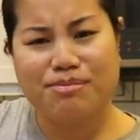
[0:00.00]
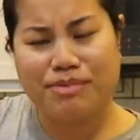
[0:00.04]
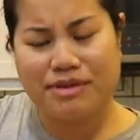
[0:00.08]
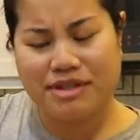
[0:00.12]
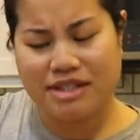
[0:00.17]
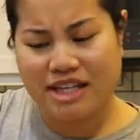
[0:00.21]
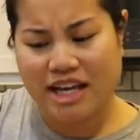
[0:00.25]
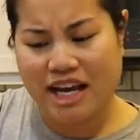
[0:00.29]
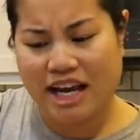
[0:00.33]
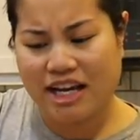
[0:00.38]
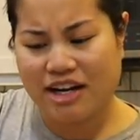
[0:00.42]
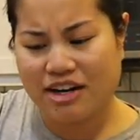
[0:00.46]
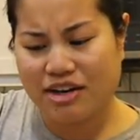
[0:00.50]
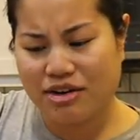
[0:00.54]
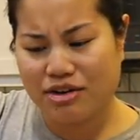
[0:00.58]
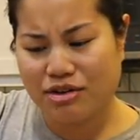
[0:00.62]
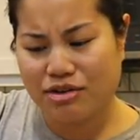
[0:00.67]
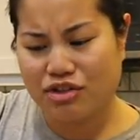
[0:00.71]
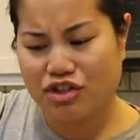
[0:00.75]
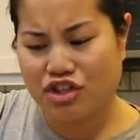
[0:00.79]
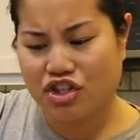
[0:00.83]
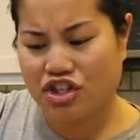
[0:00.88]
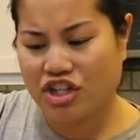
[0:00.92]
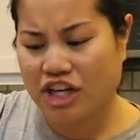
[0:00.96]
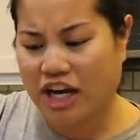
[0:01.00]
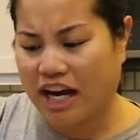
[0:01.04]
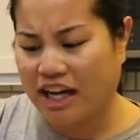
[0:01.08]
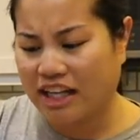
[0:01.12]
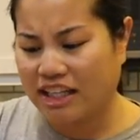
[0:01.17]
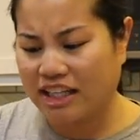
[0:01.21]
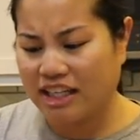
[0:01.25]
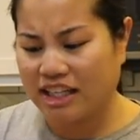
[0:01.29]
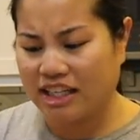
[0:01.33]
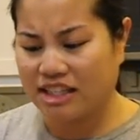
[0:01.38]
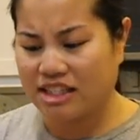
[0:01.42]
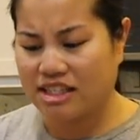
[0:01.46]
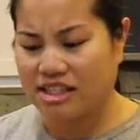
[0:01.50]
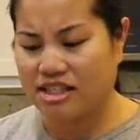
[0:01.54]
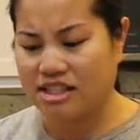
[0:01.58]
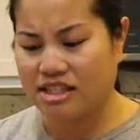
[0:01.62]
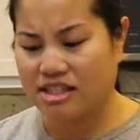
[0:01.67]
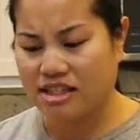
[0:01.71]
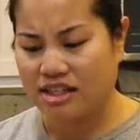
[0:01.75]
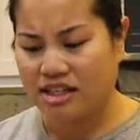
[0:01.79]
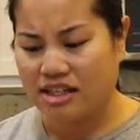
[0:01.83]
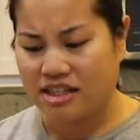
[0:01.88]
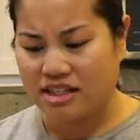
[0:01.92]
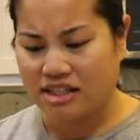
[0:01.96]
potatoes,
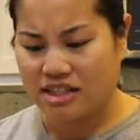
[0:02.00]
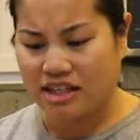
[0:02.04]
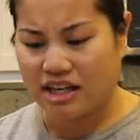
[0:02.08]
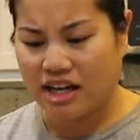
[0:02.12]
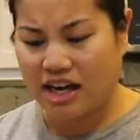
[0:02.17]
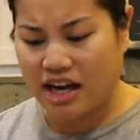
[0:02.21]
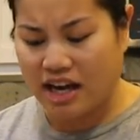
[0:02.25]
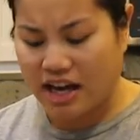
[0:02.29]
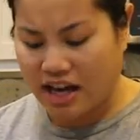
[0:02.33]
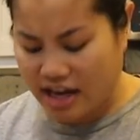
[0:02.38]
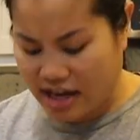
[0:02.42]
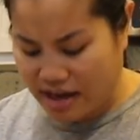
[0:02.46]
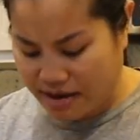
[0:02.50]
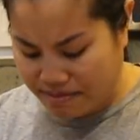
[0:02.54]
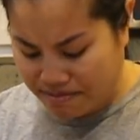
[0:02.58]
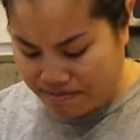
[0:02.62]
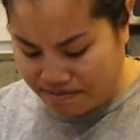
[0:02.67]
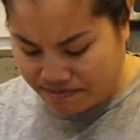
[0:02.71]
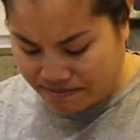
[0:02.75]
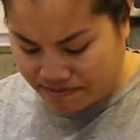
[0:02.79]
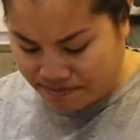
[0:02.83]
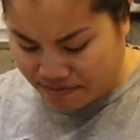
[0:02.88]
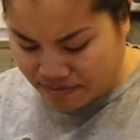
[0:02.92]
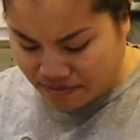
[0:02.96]
shallots, thyme.